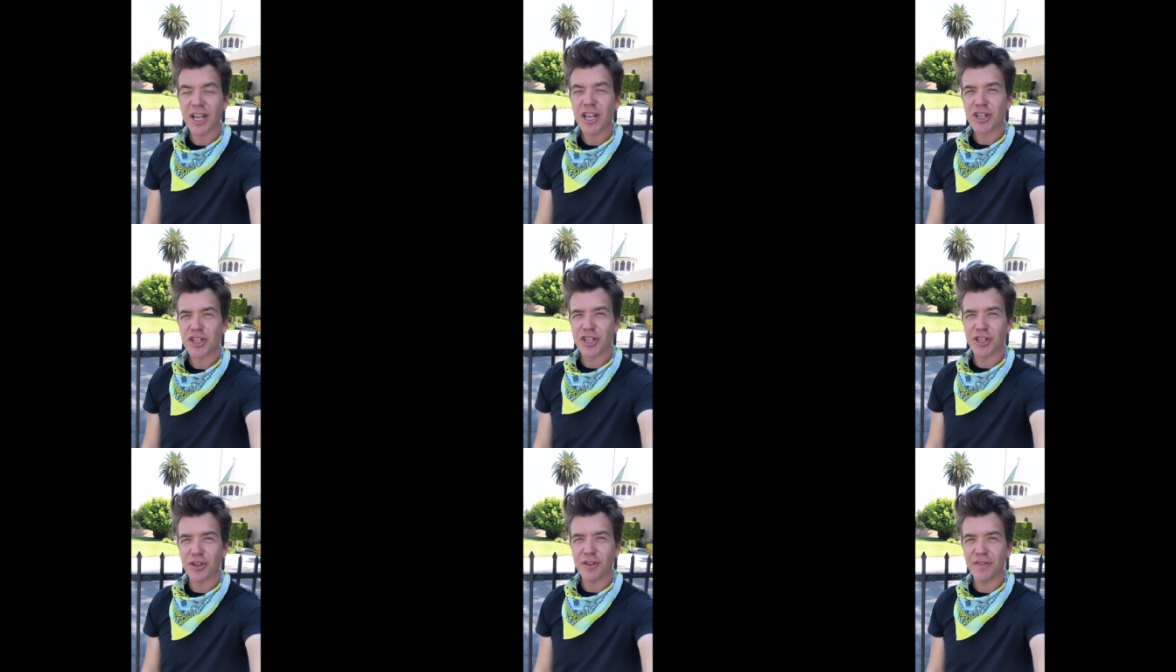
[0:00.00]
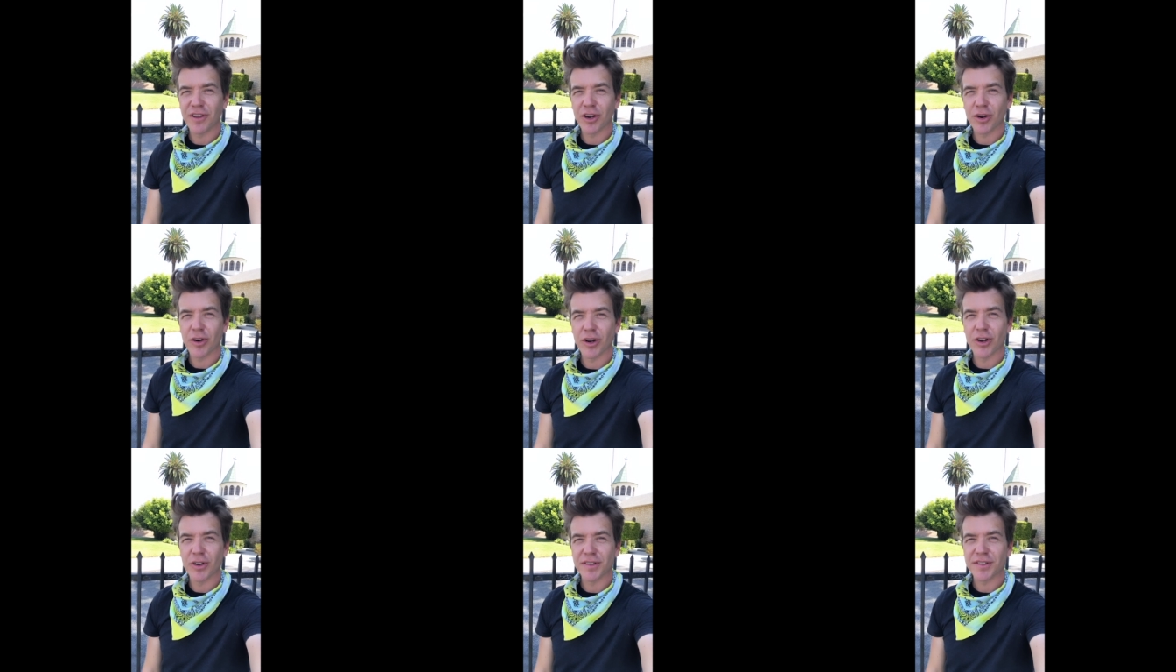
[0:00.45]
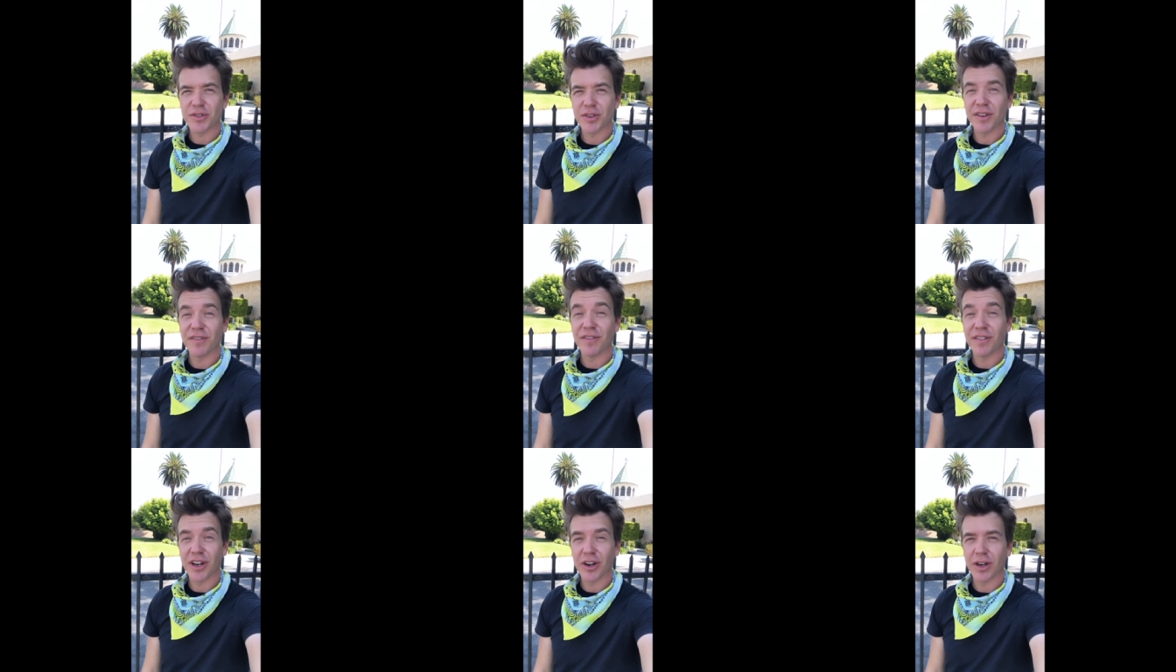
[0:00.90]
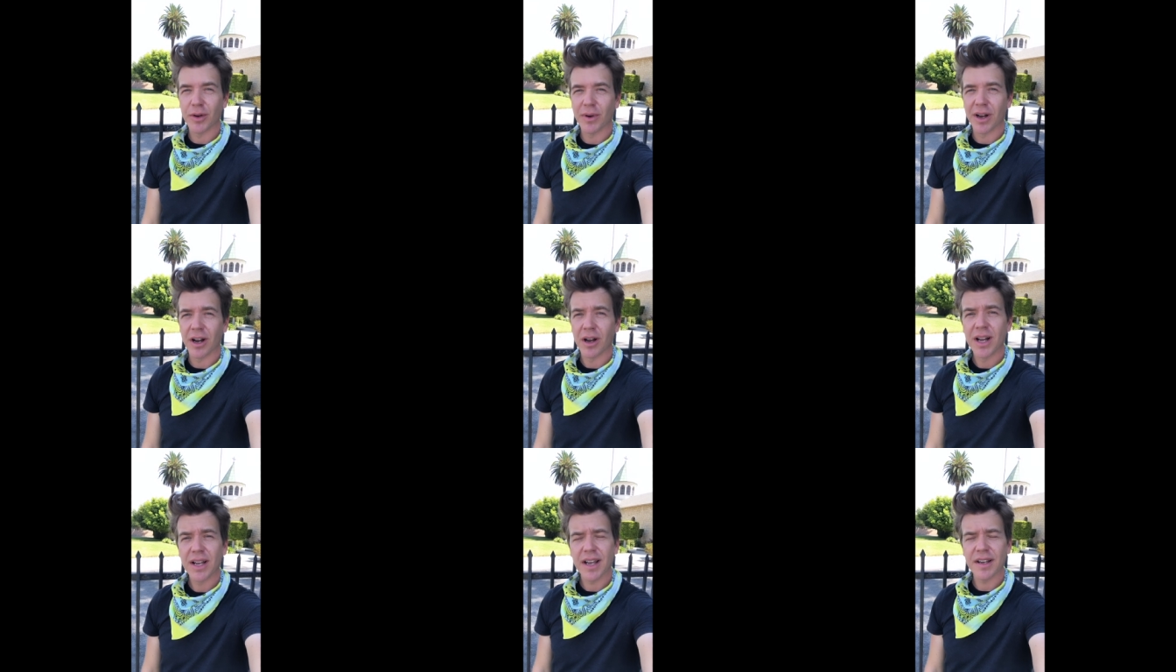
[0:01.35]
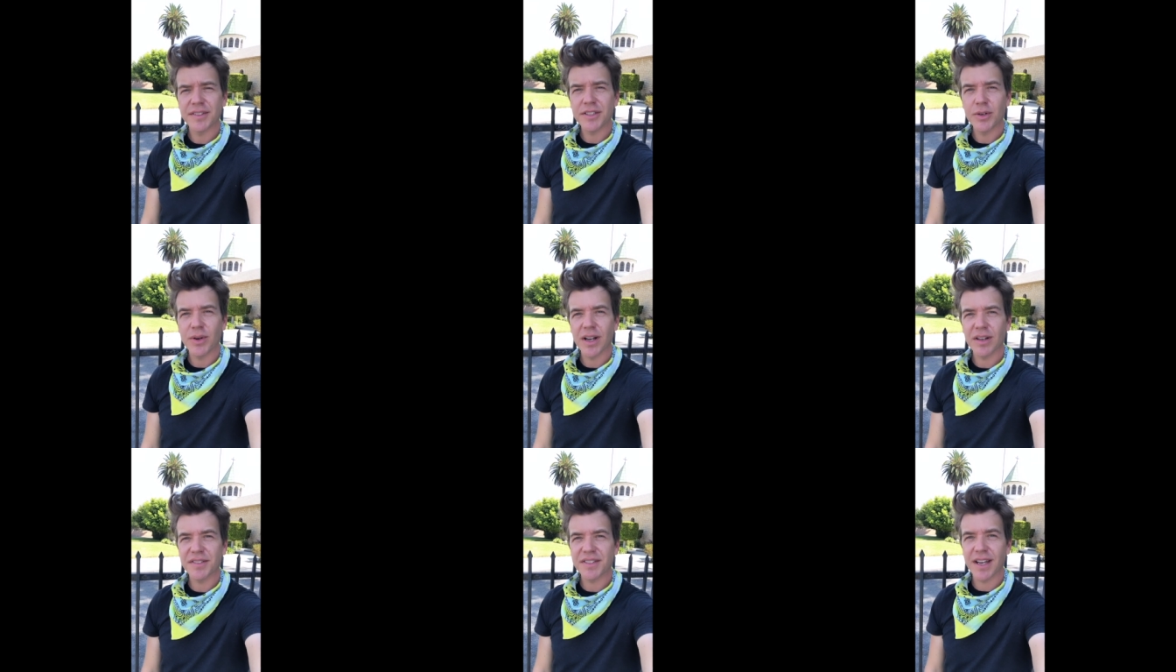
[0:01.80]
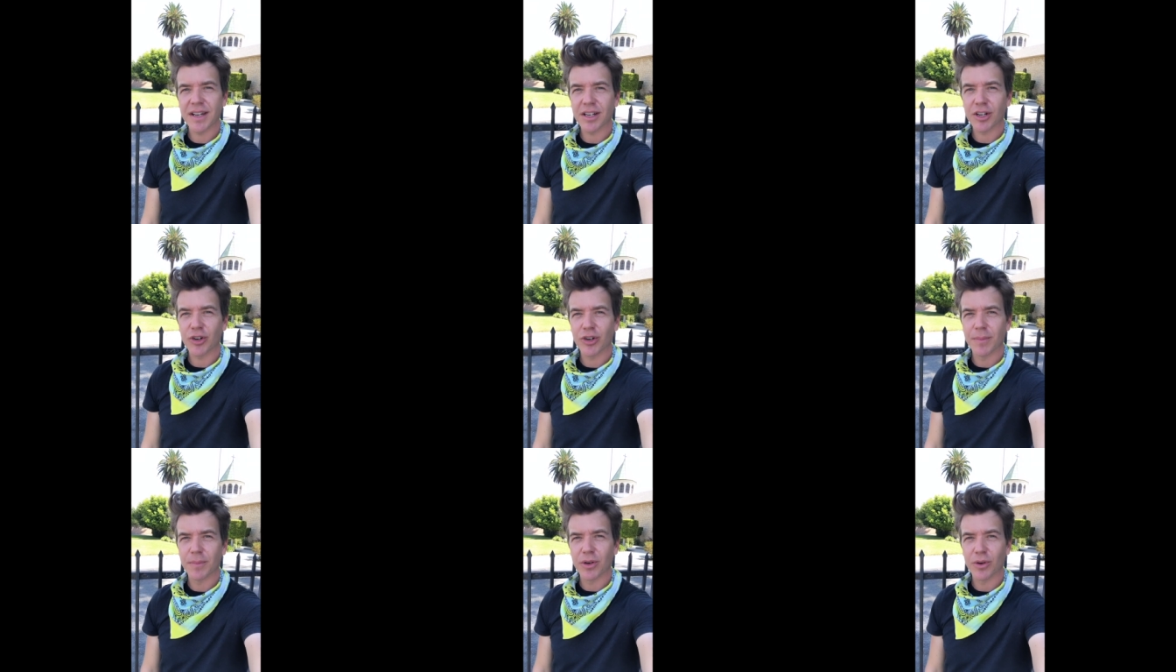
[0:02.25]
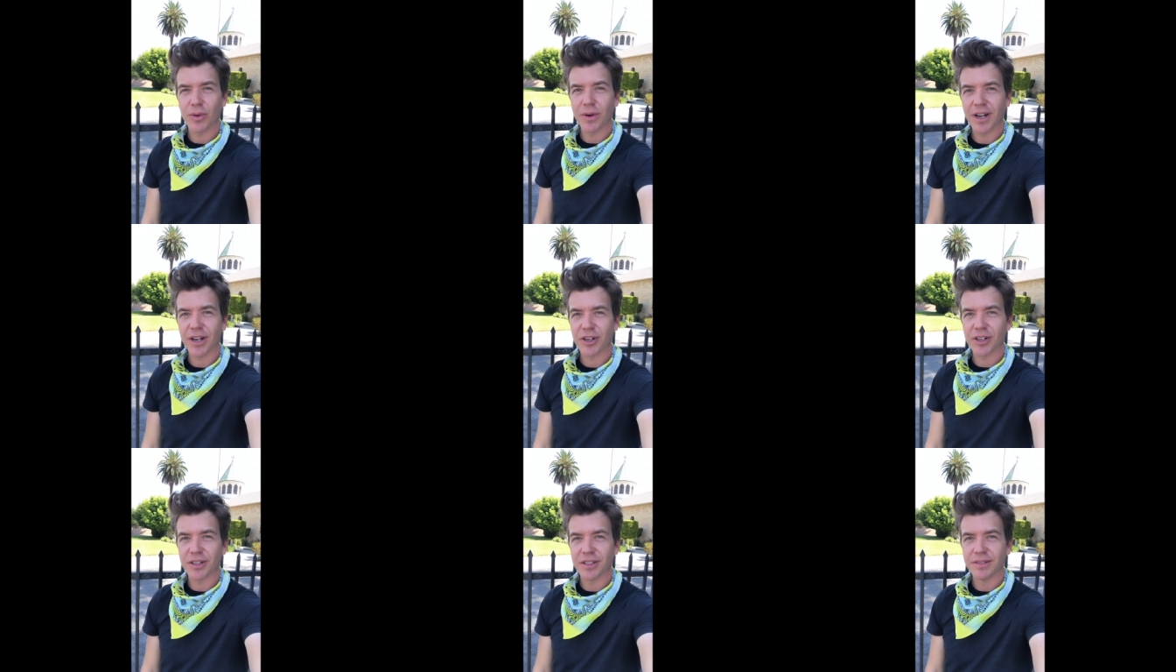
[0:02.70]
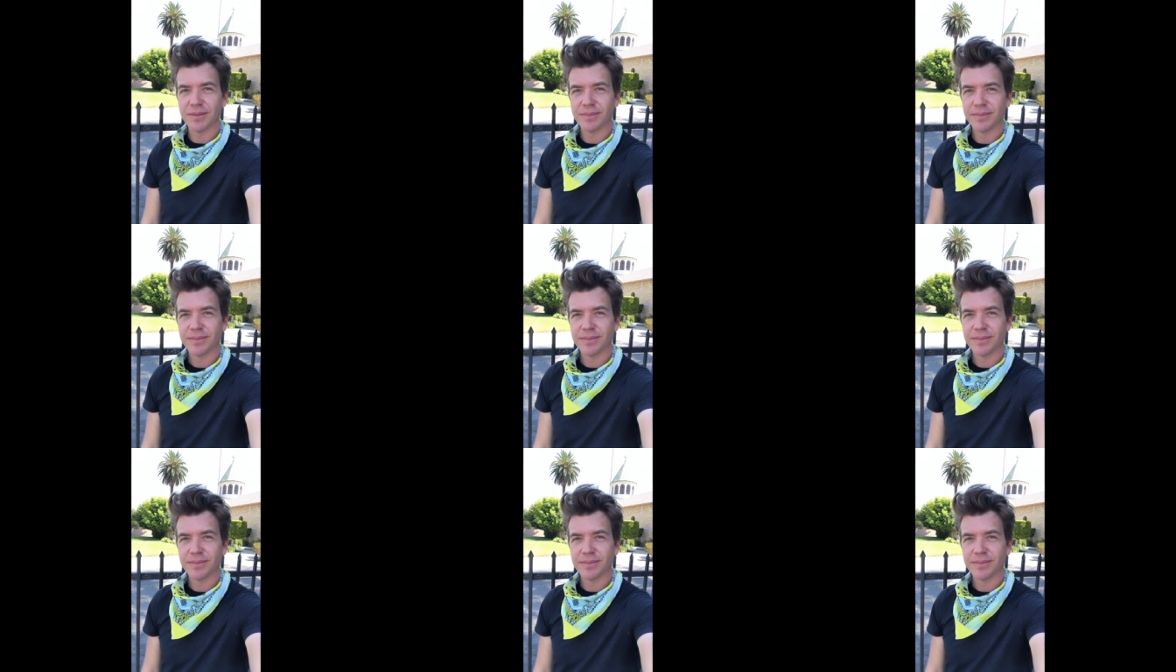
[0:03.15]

She knew Figueroa Street very well. Guess who else had a criminal record?